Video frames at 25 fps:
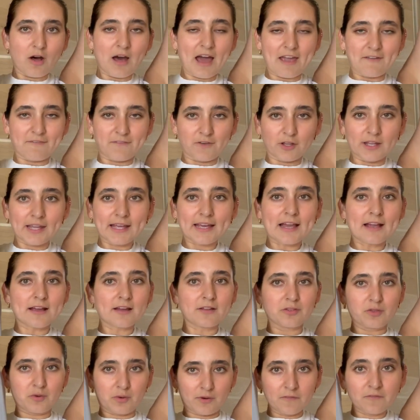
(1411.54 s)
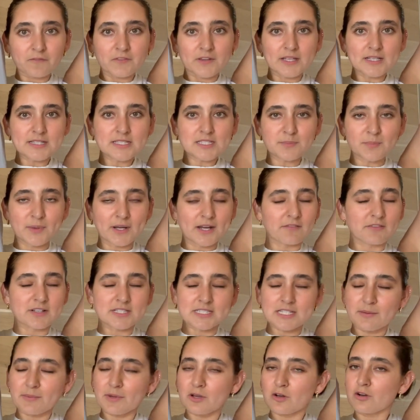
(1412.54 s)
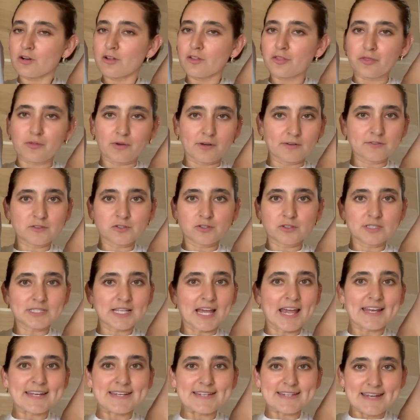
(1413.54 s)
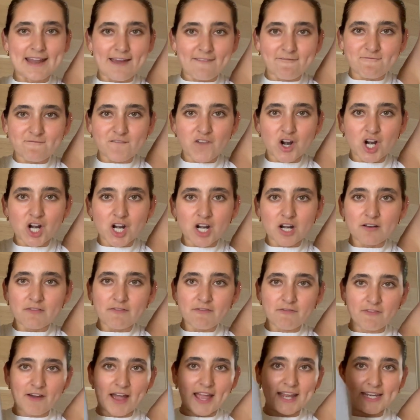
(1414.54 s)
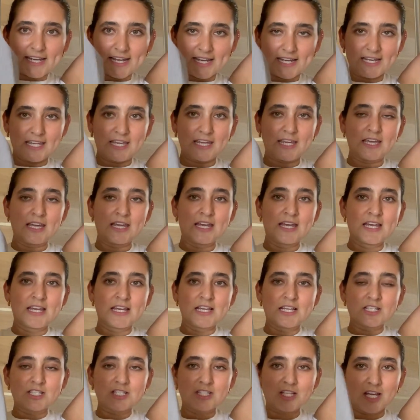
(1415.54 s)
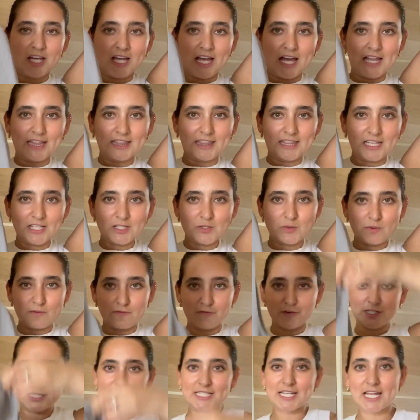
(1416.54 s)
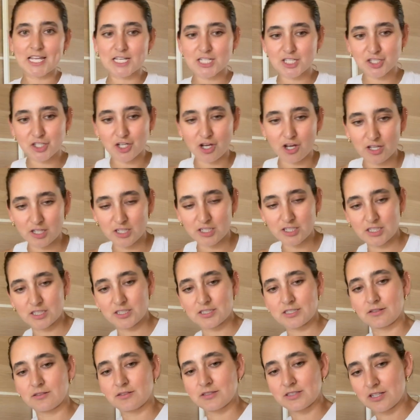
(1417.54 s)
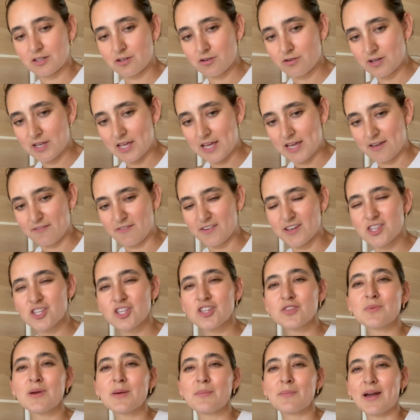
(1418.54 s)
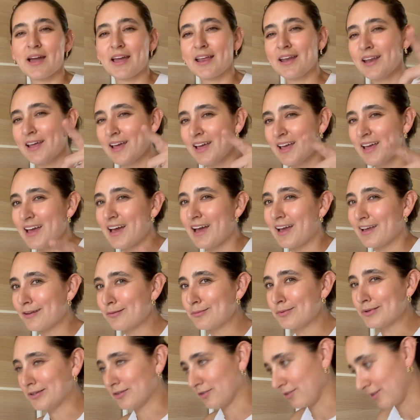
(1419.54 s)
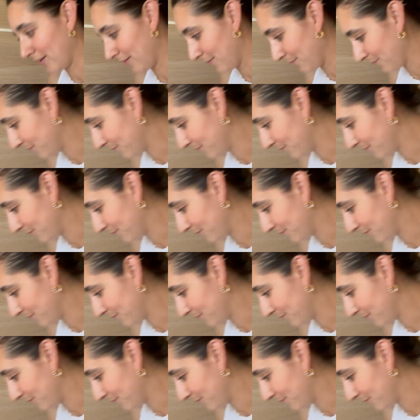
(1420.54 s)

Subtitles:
I feel like I can thrift this, but every time I go to thrift stores, I never find any. So I got this one for $10. I was like, okay, if I change my mind, I can return it.